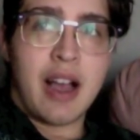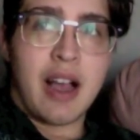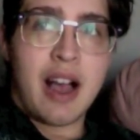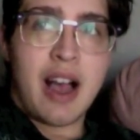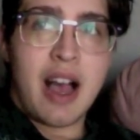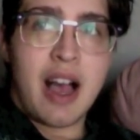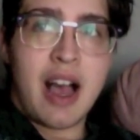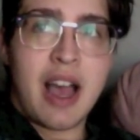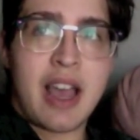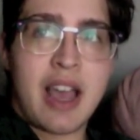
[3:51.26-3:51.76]

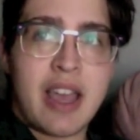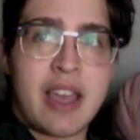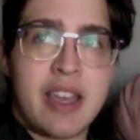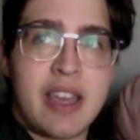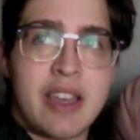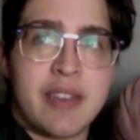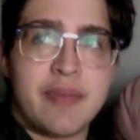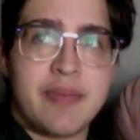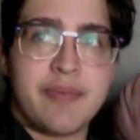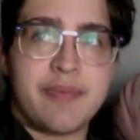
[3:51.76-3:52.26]
I
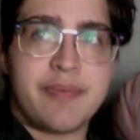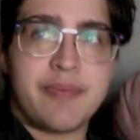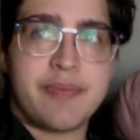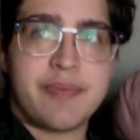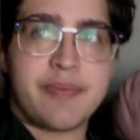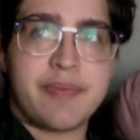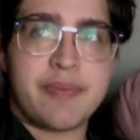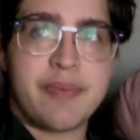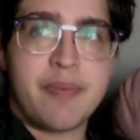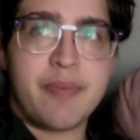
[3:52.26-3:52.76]

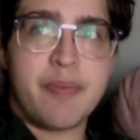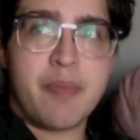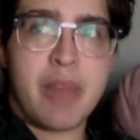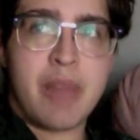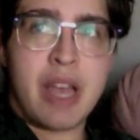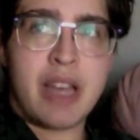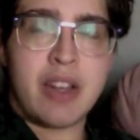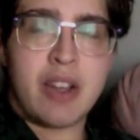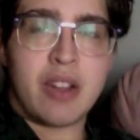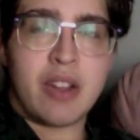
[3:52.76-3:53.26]

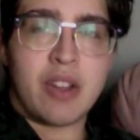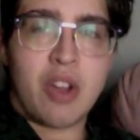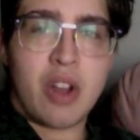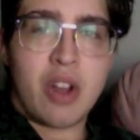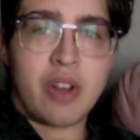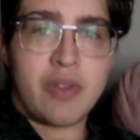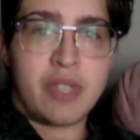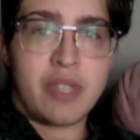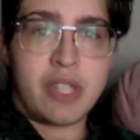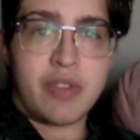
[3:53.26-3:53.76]
met a lot
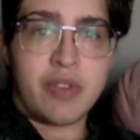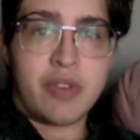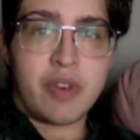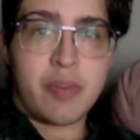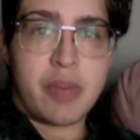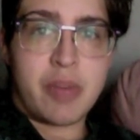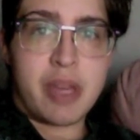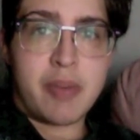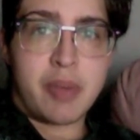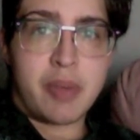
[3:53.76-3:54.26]
of different
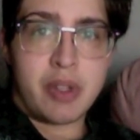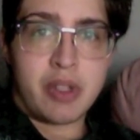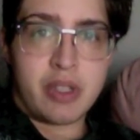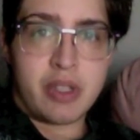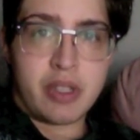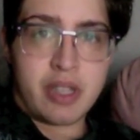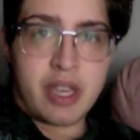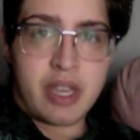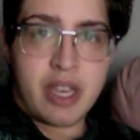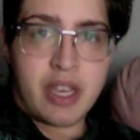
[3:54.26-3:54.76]

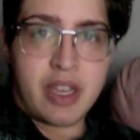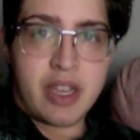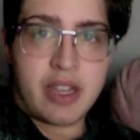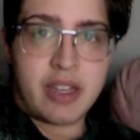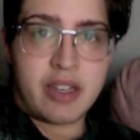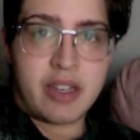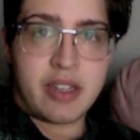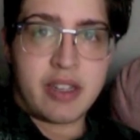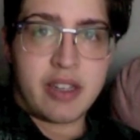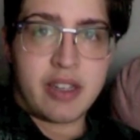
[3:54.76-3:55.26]
people
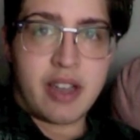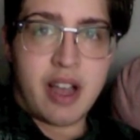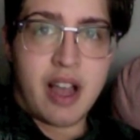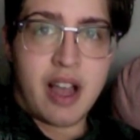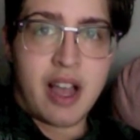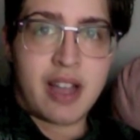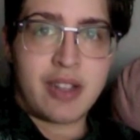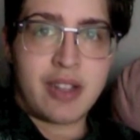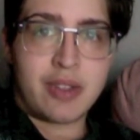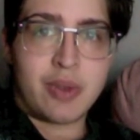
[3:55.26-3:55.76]
in
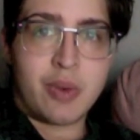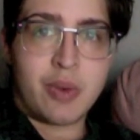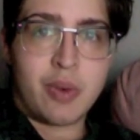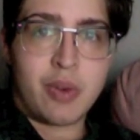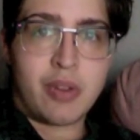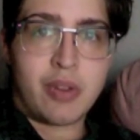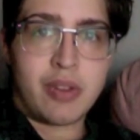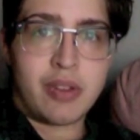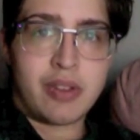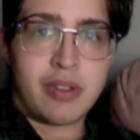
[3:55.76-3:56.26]
high
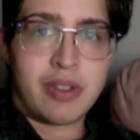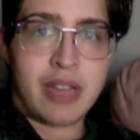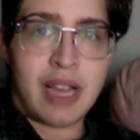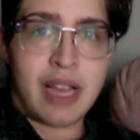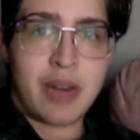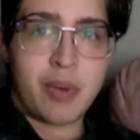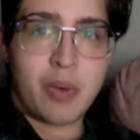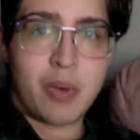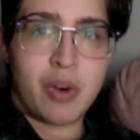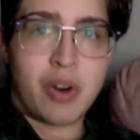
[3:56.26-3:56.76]
school
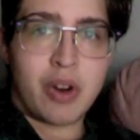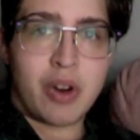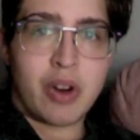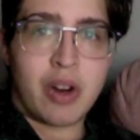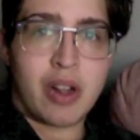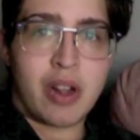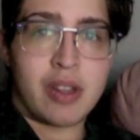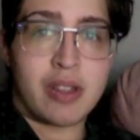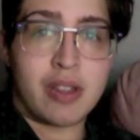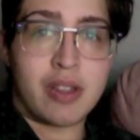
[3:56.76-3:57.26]
that were
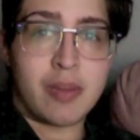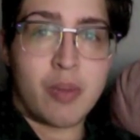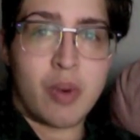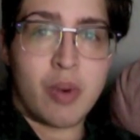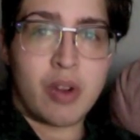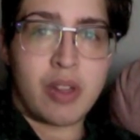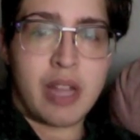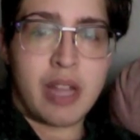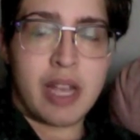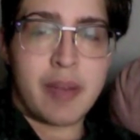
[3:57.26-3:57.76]
a little
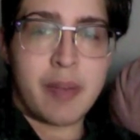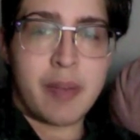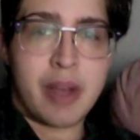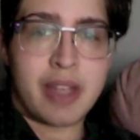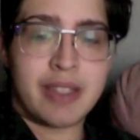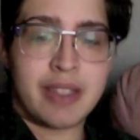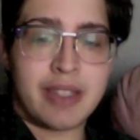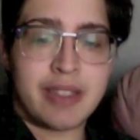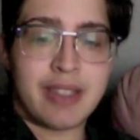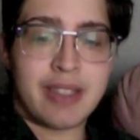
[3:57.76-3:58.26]
more like
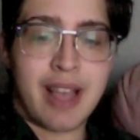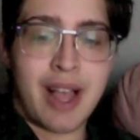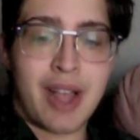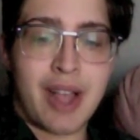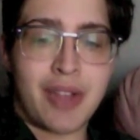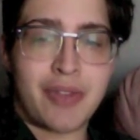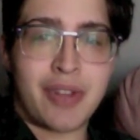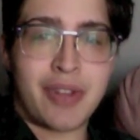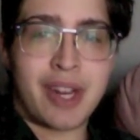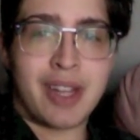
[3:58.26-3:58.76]

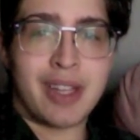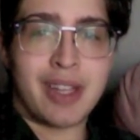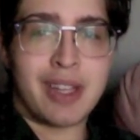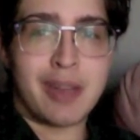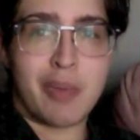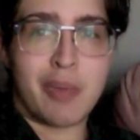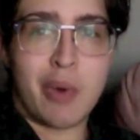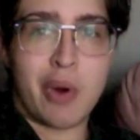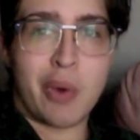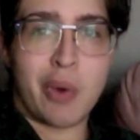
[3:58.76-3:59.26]
myself and a little
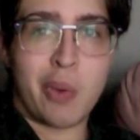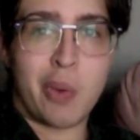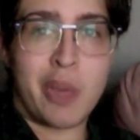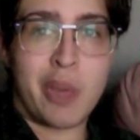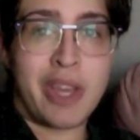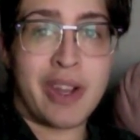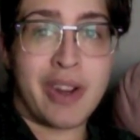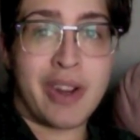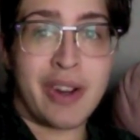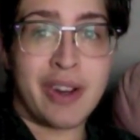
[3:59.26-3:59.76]
more
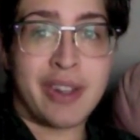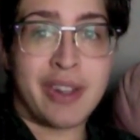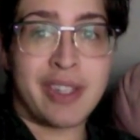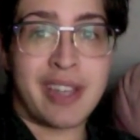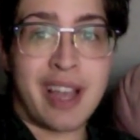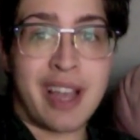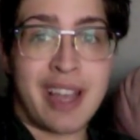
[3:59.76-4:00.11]
weird, I